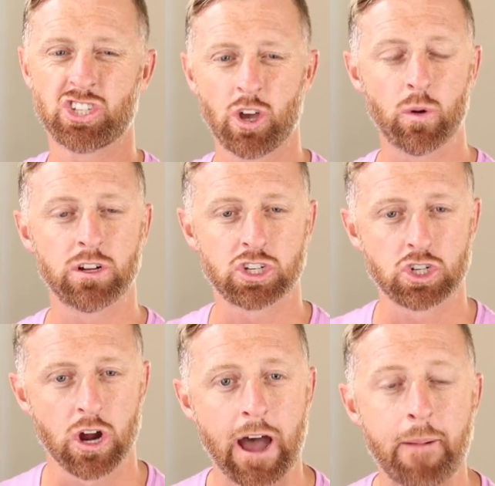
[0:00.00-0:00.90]
so
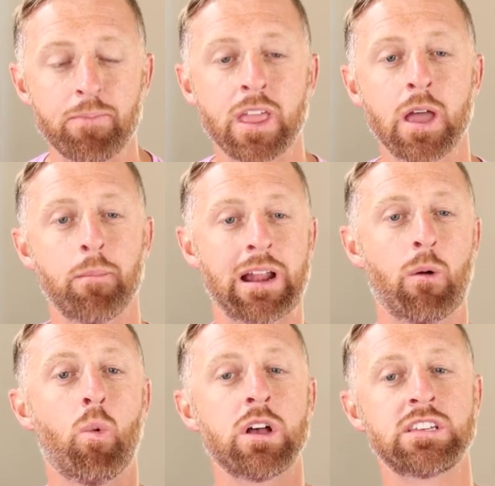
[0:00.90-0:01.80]
distraught. But I
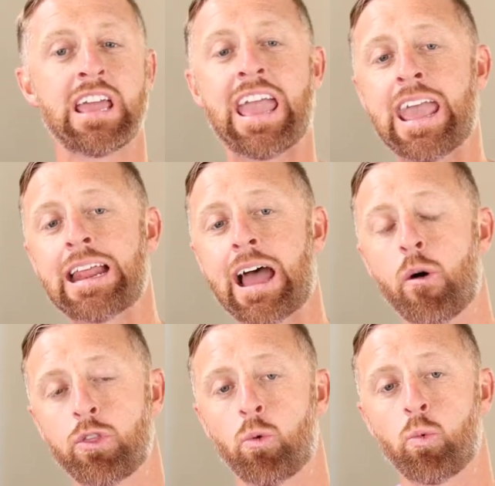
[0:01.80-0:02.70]
wasn't hanging out
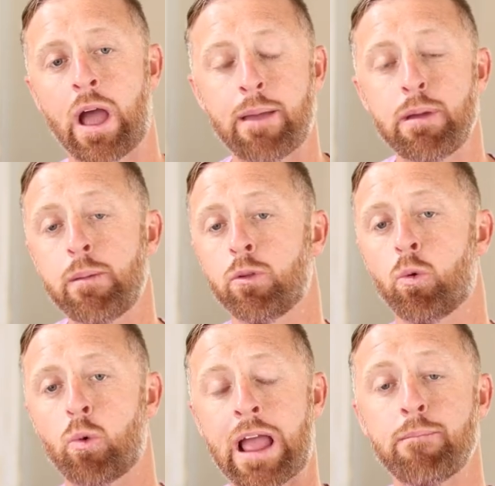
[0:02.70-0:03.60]
with the right people, the
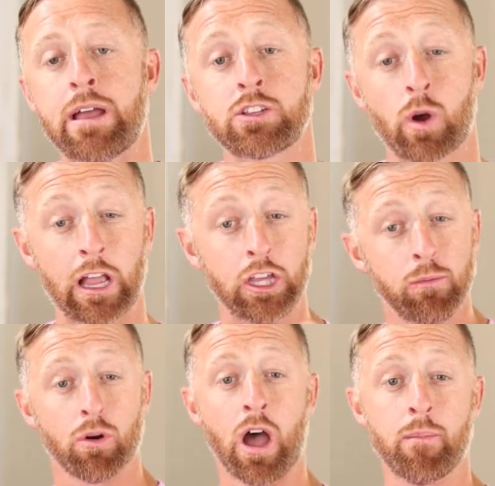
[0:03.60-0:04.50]
right mentor, and you
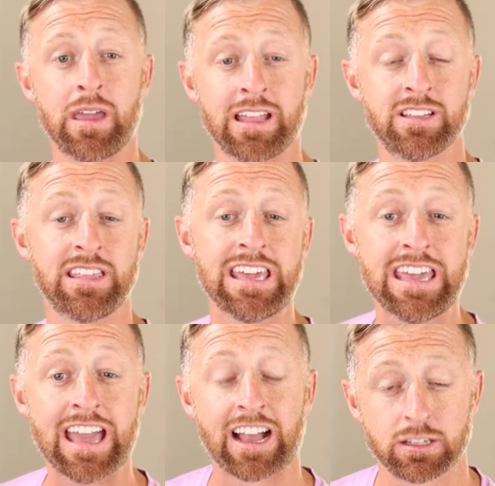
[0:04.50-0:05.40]
brought me into the
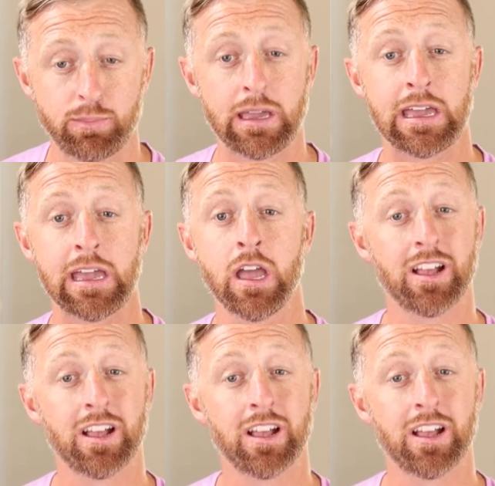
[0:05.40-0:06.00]
eXp